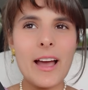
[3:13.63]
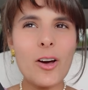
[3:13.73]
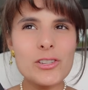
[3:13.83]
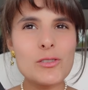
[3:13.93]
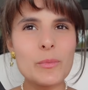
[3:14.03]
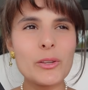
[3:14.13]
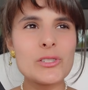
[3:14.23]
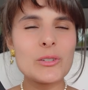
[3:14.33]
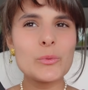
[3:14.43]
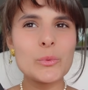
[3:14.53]
Also, Bello
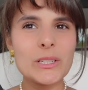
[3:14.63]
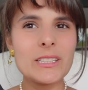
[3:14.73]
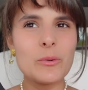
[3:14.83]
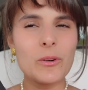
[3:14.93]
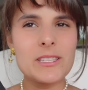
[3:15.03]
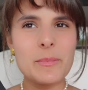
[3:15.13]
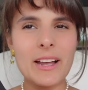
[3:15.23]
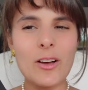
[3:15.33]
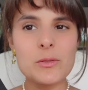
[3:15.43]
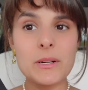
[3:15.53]
didn't really want to buy
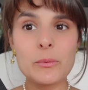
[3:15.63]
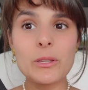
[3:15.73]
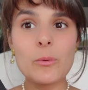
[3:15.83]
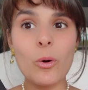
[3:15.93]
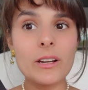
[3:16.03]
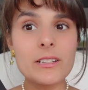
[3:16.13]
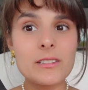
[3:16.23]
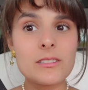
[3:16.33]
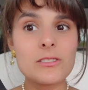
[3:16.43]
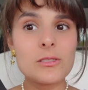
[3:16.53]
a house, but I really wanted
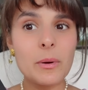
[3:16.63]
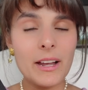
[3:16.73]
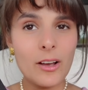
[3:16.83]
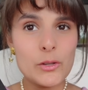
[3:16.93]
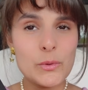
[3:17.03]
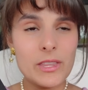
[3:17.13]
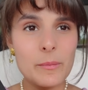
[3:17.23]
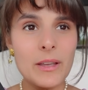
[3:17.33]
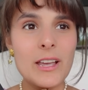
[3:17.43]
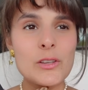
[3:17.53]
to buy a house with him.